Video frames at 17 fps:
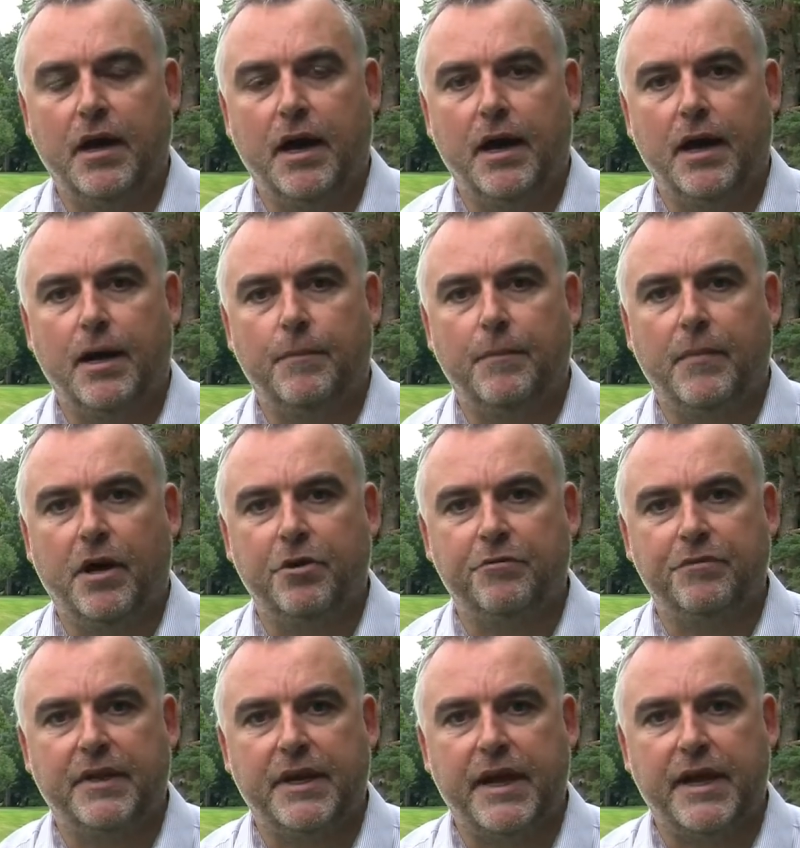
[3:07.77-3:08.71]
um,
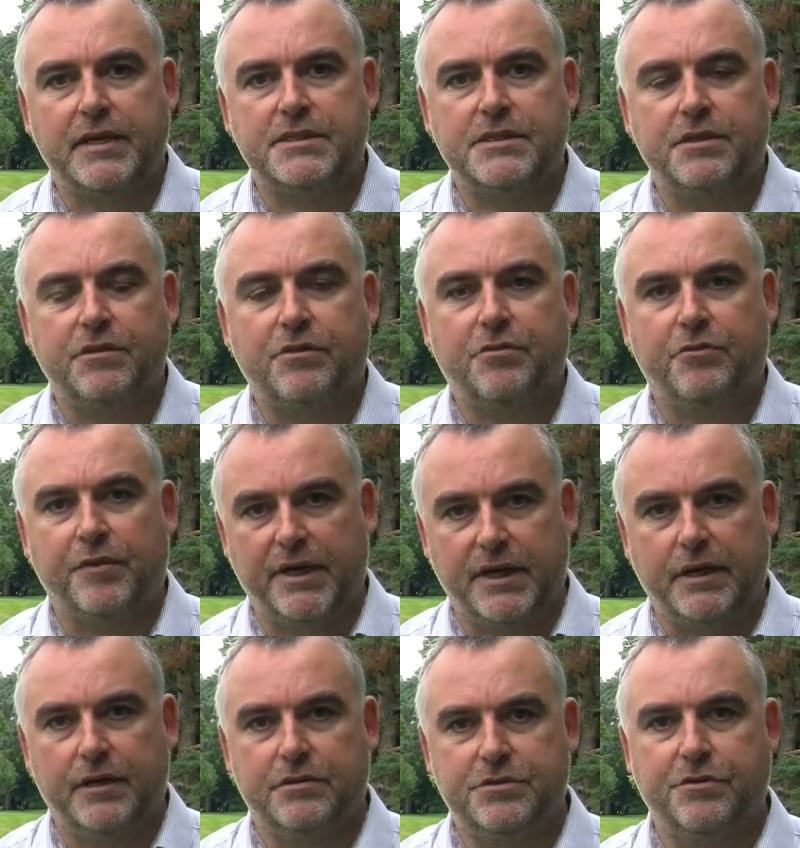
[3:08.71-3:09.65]
over the next
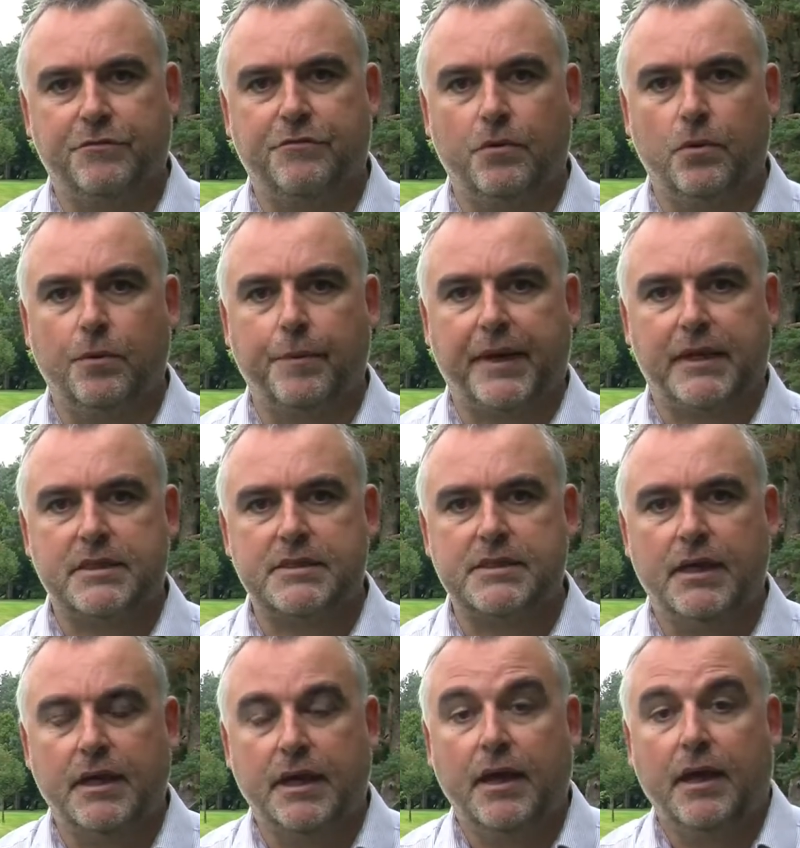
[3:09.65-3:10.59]
three to four weeks.